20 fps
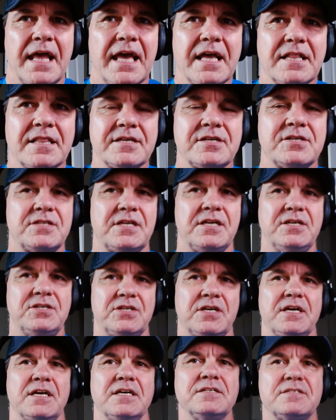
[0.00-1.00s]
English
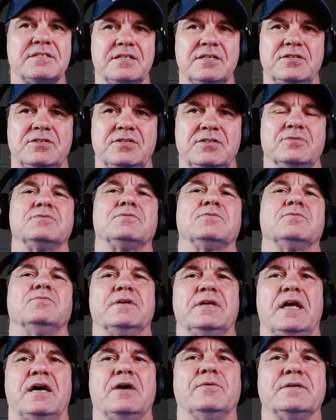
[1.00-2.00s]
teaching institute
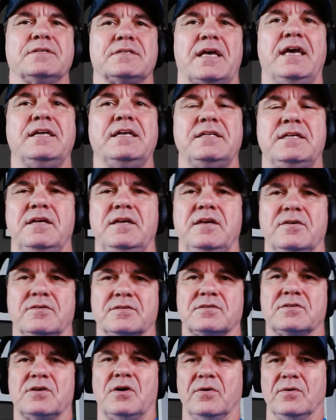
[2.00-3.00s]
when I was 18
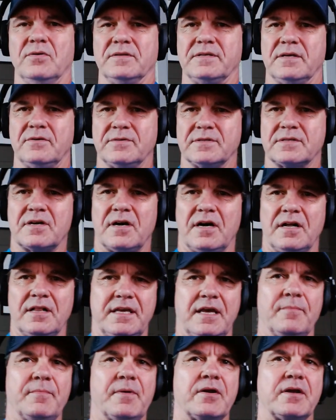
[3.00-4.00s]
years old. It was
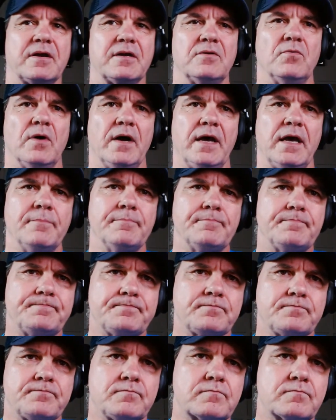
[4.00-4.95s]
called the American Way,